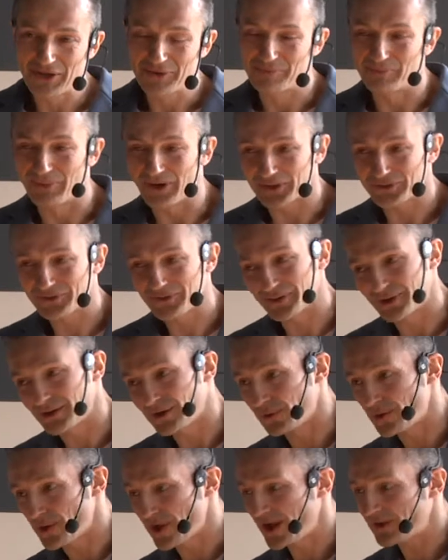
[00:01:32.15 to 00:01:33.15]
But
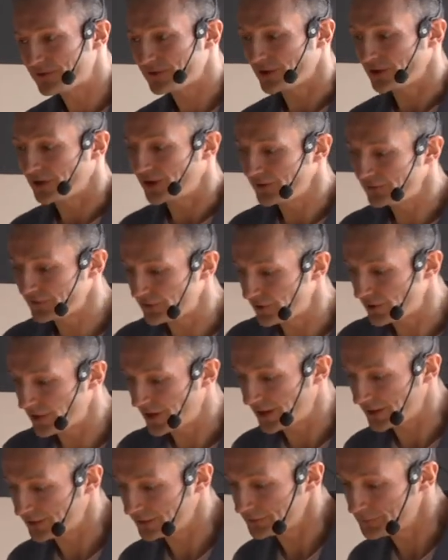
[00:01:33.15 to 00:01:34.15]
on the other
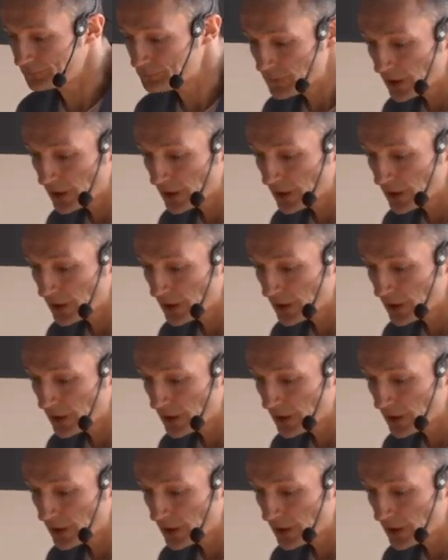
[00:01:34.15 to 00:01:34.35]
hand,